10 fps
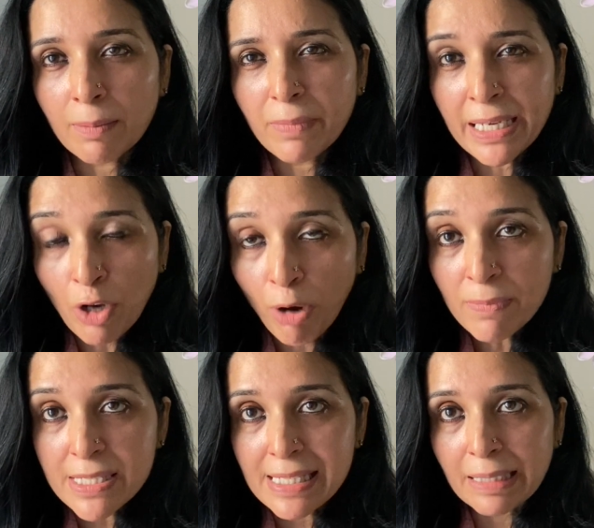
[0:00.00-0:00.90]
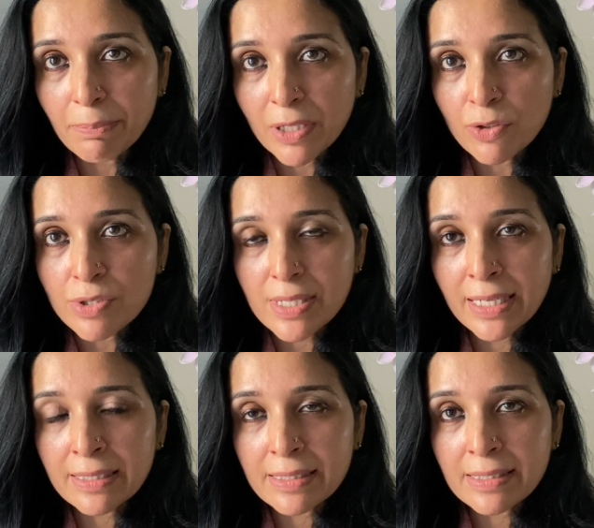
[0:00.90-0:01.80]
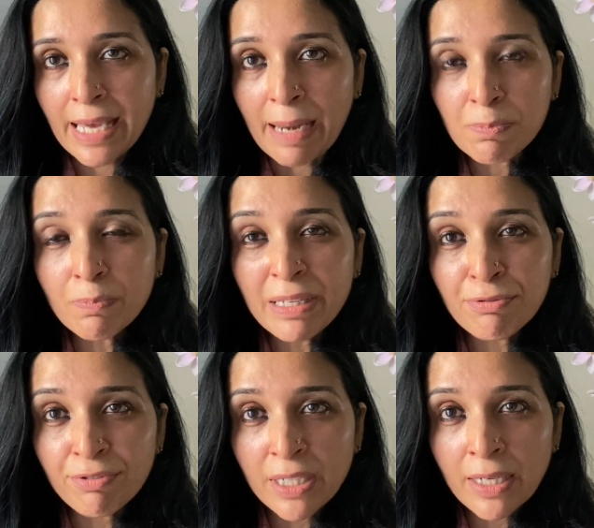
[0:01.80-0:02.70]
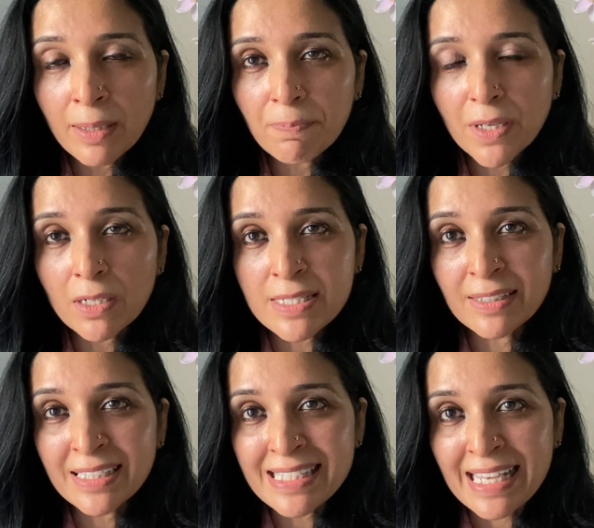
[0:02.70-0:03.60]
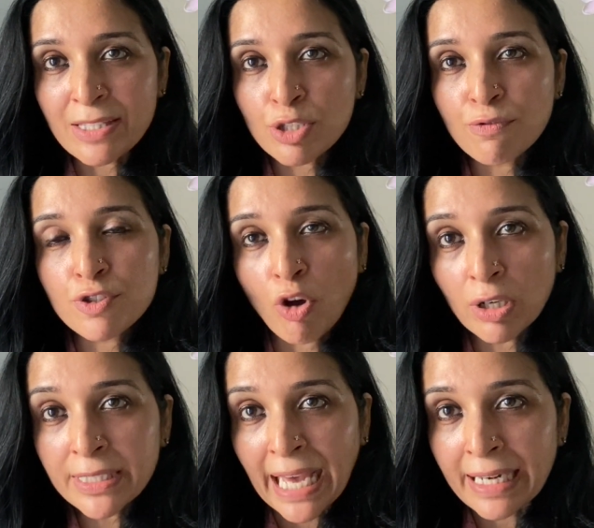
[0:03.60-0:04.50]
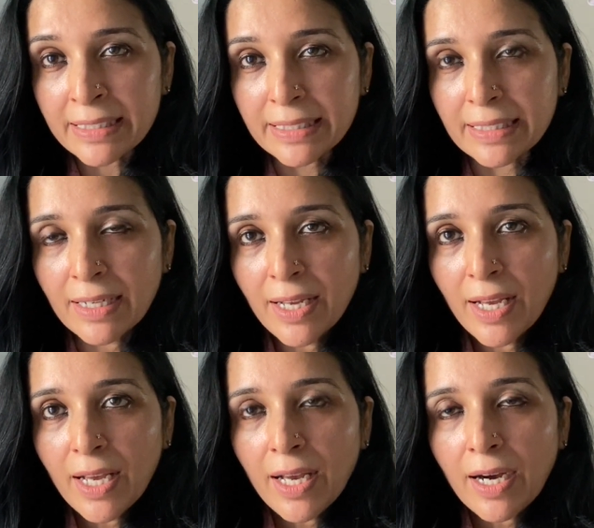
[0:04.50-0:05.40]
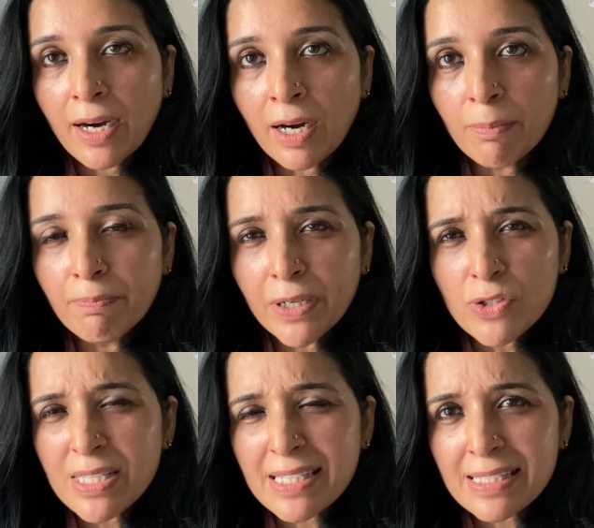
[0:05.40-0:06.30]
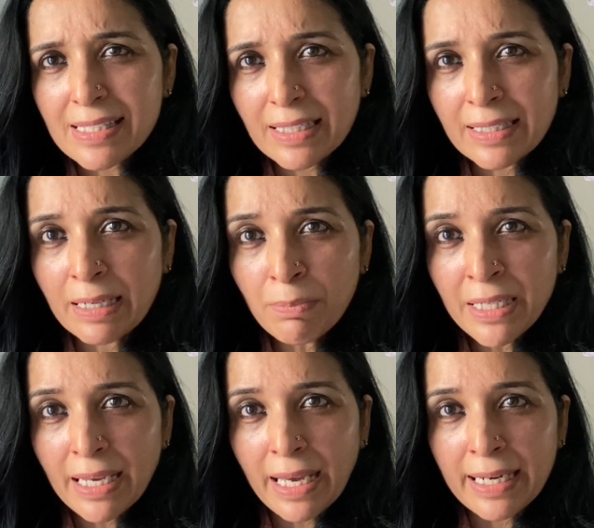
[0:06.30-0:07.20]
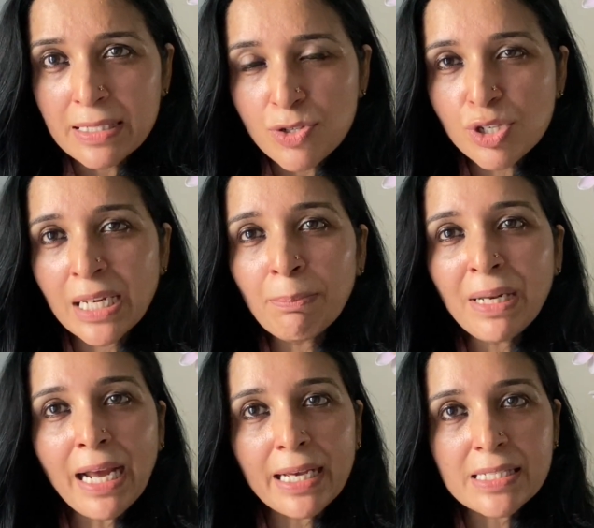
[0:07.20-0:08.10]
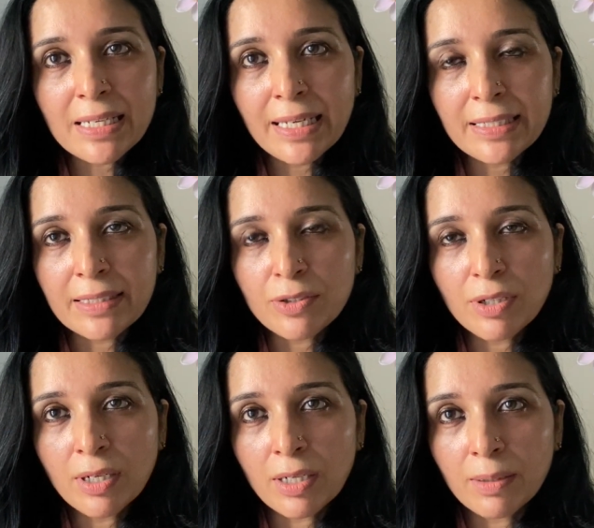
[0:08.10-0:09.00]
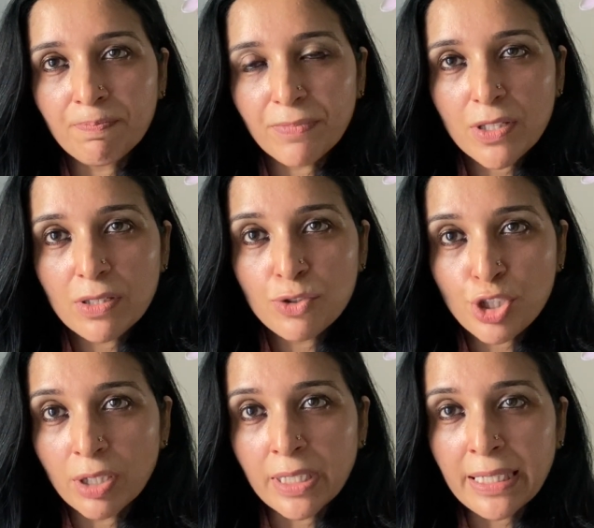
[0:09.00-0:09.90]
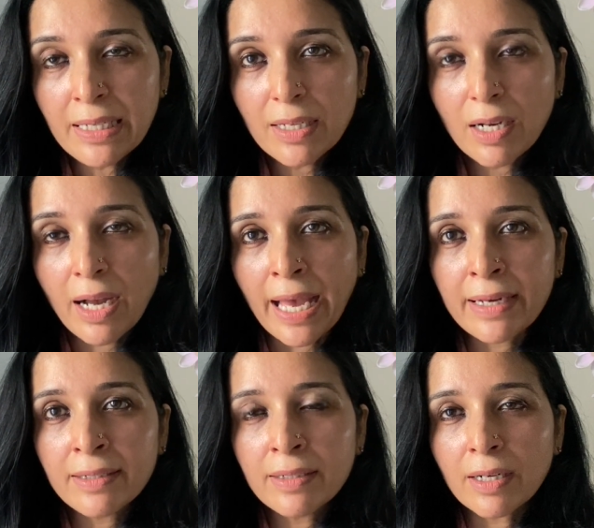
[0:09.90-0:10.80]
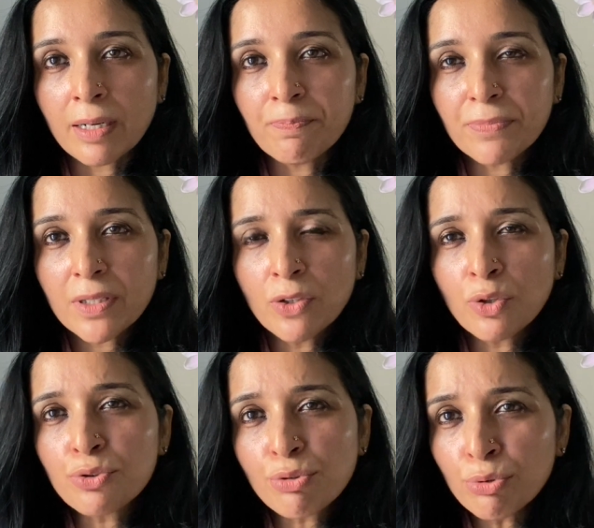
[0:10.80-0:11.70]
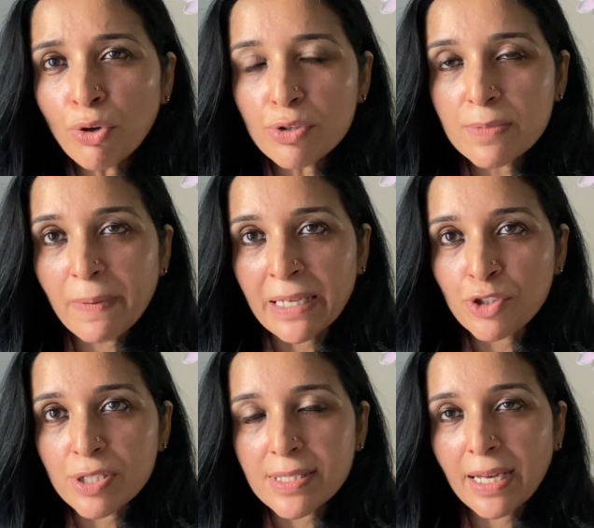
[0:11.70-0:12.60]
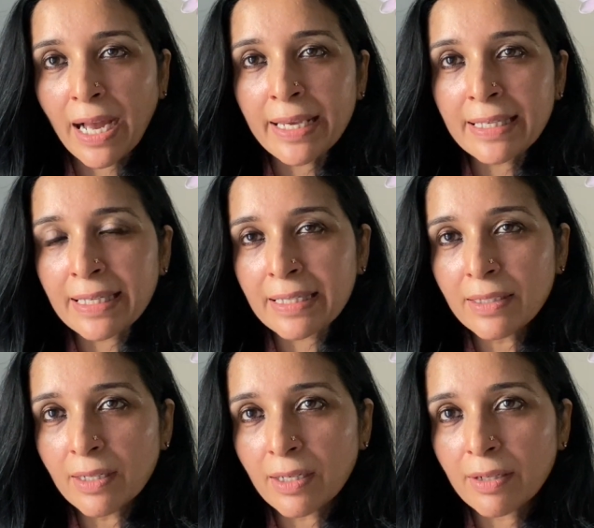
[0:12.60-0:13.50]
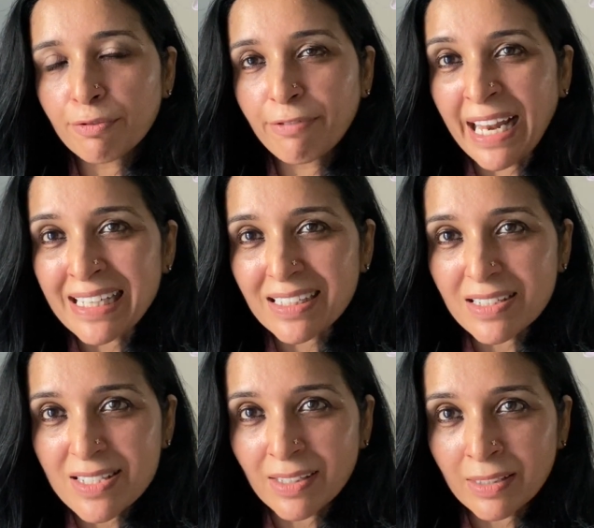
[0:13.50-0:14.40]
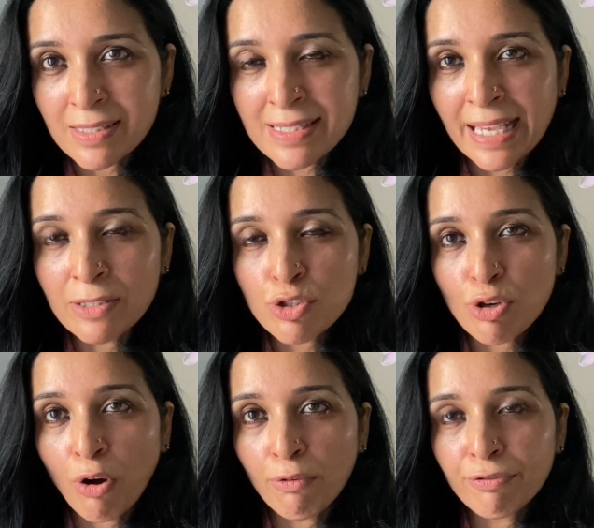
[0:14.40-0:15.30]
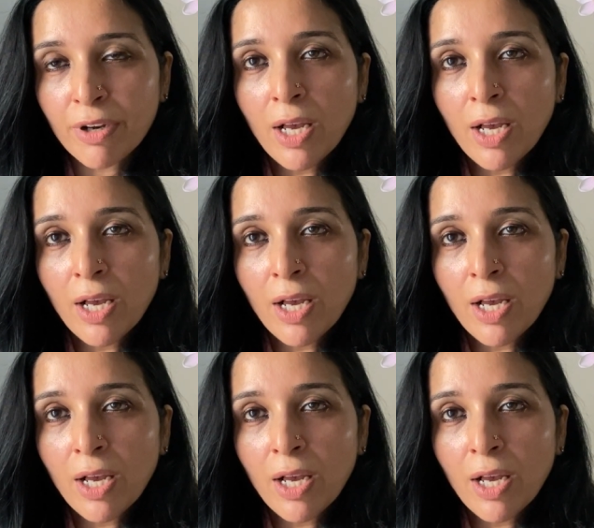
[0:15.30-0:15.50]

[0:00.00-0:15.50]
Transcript: enormously because it helped me feel a certain sense of solidarity, because this can be an extremely isolating journey. And through those pages I felt a certain sense of